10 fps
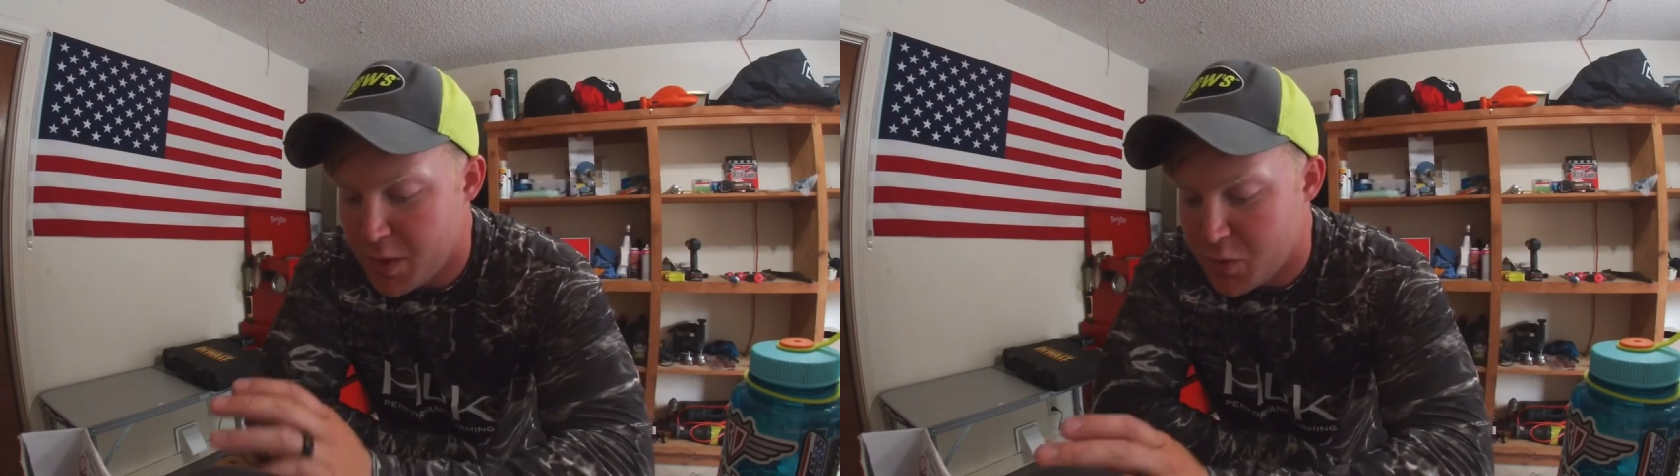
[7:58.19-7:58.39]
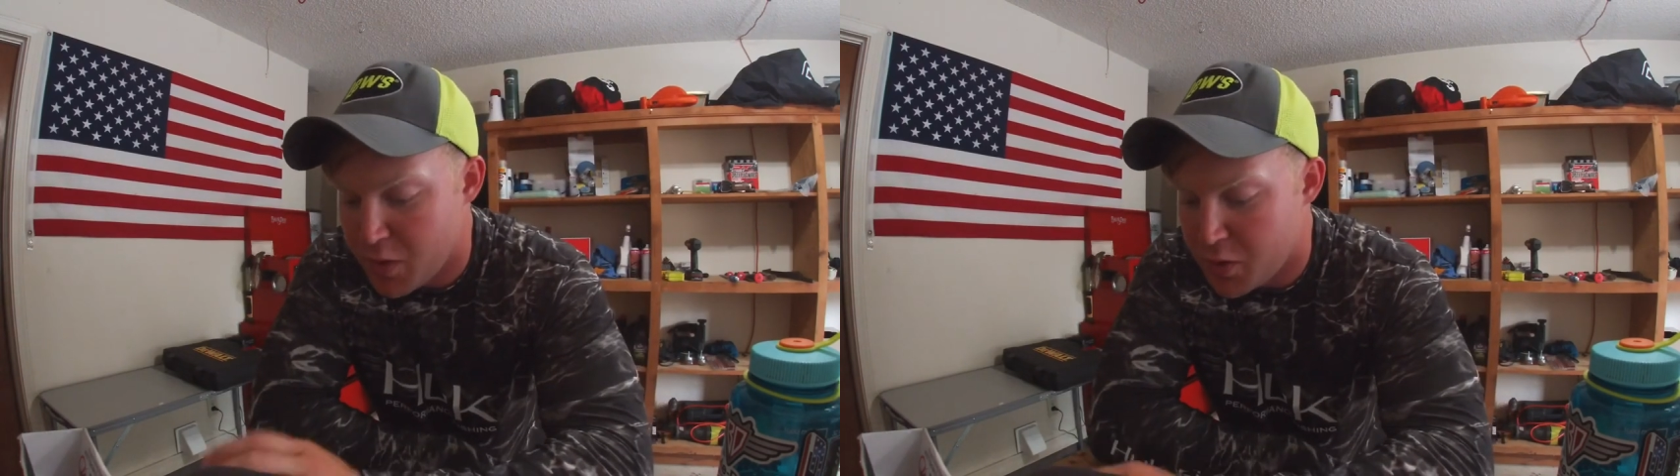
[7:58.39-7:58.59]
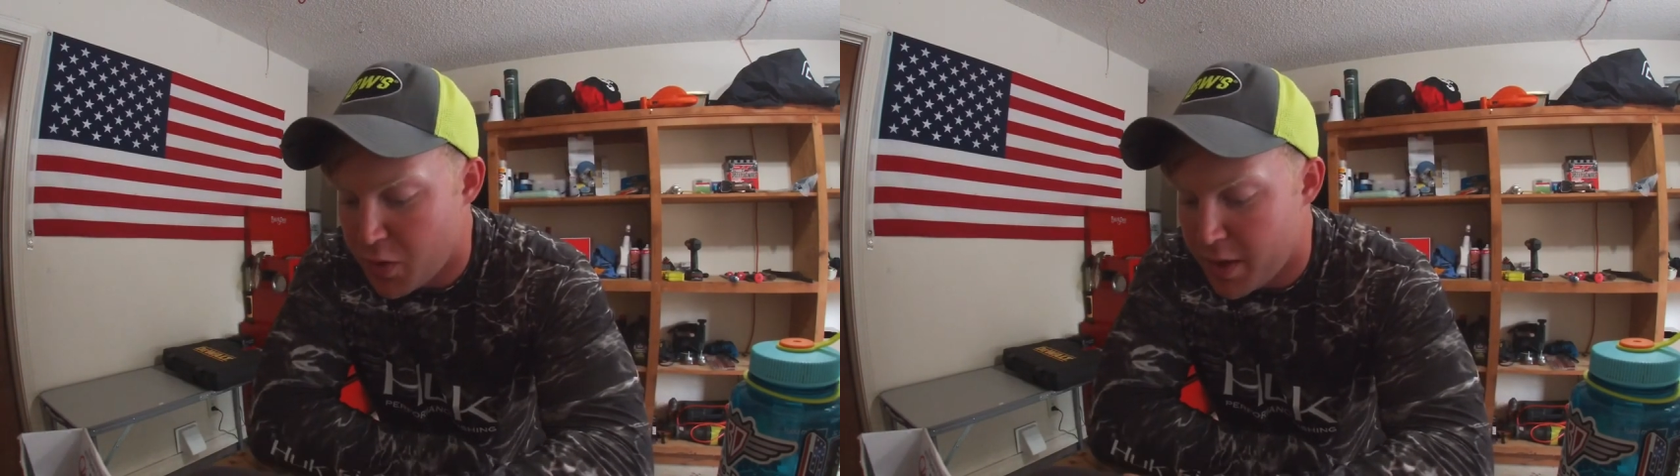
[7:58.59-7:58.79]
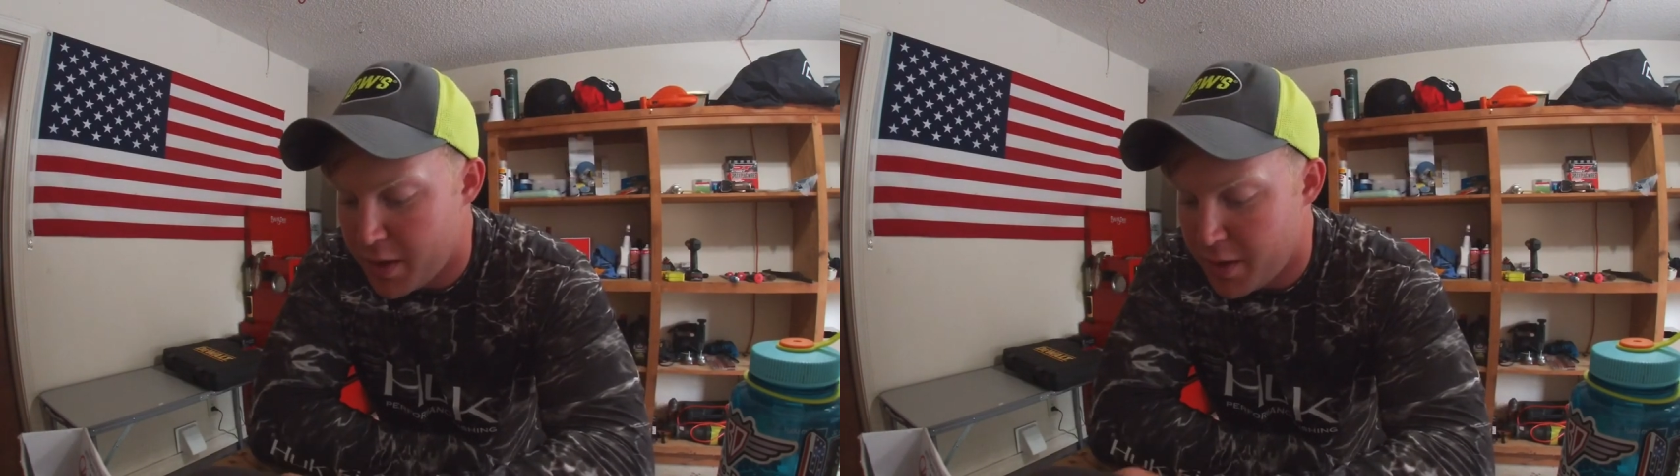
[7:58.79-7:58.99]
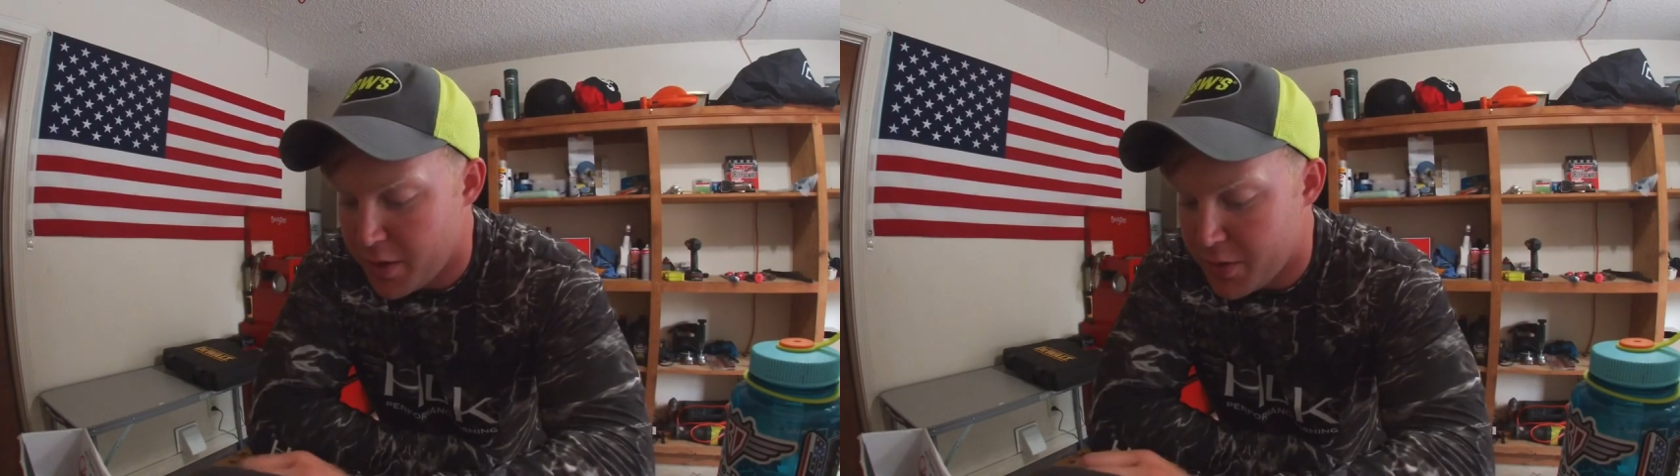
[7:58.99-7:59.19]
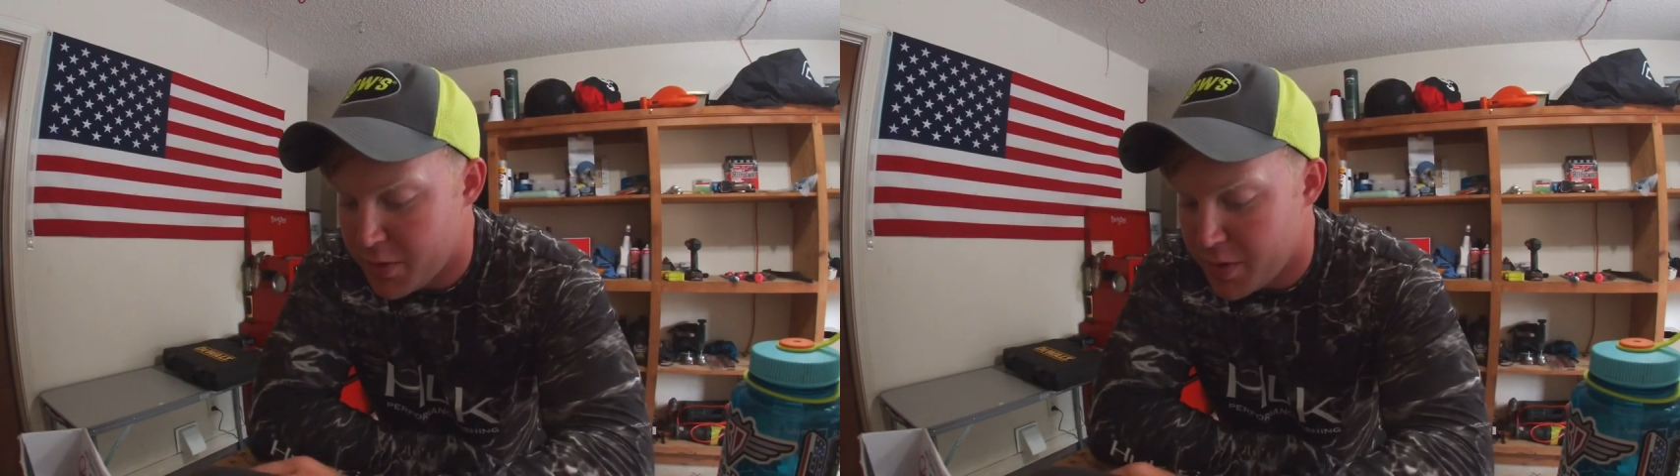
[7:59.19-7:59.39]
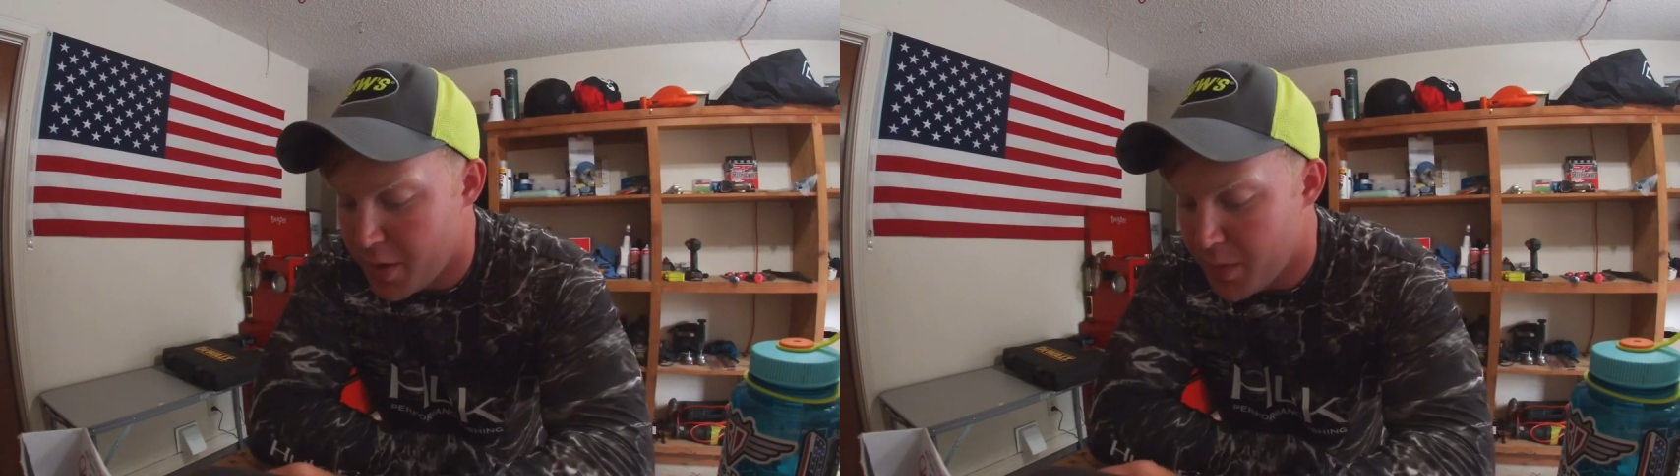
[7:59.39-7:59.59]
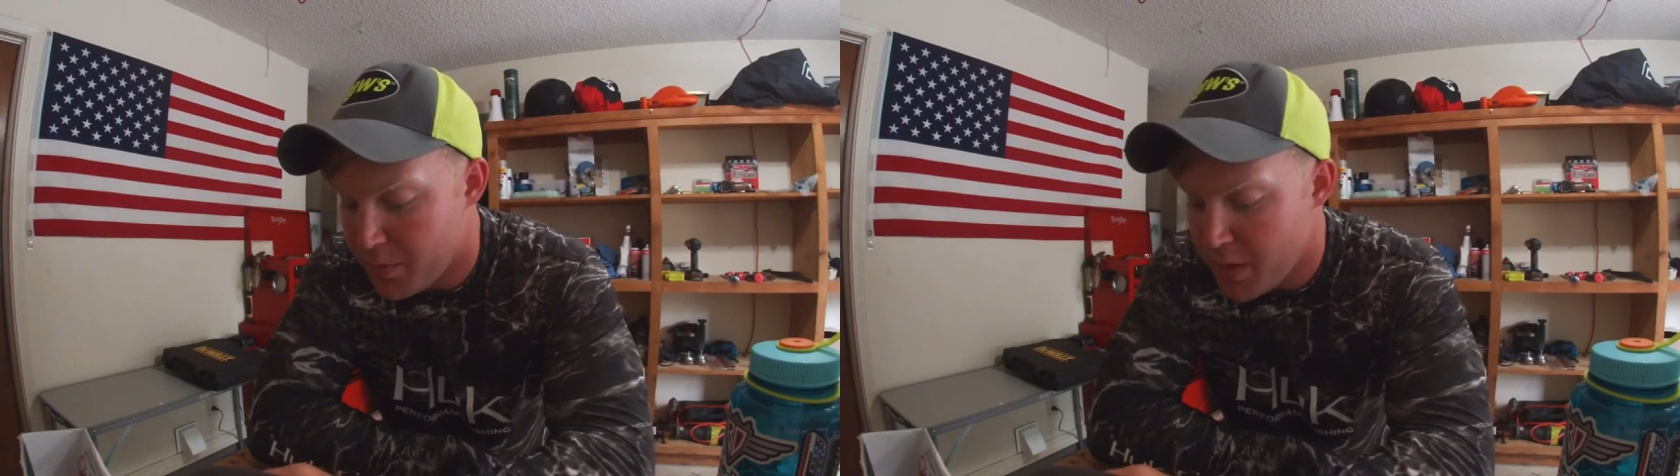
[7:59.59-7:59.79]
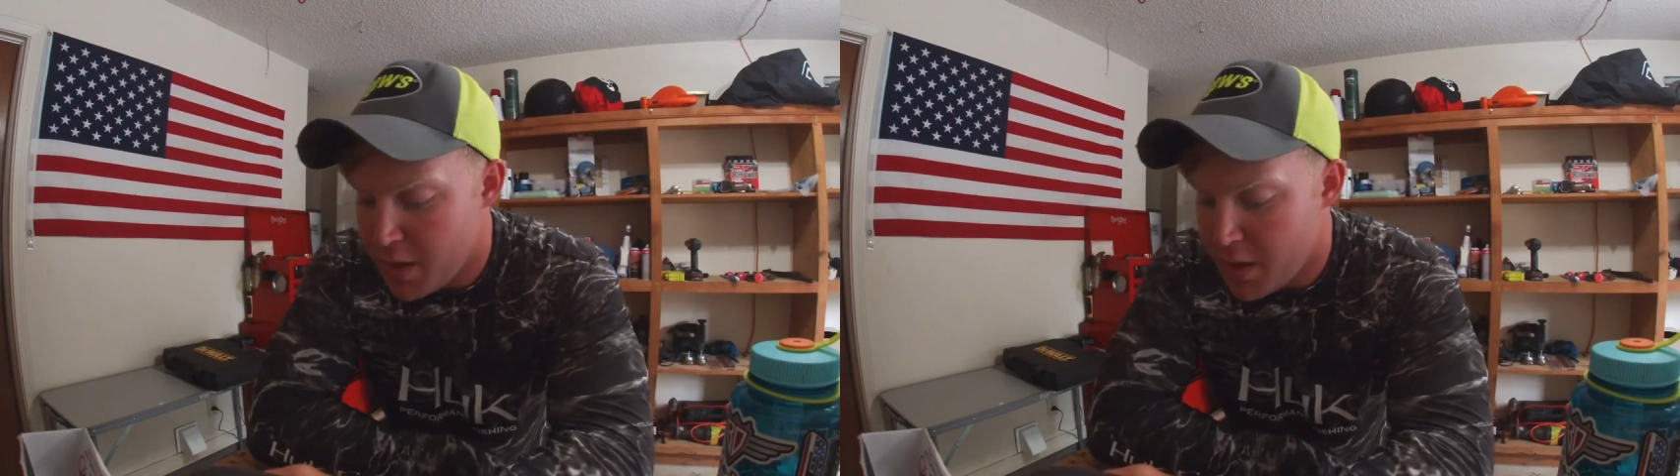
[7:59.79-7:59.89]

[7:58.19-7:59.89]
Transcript: just want to throw that in there. I know it would come up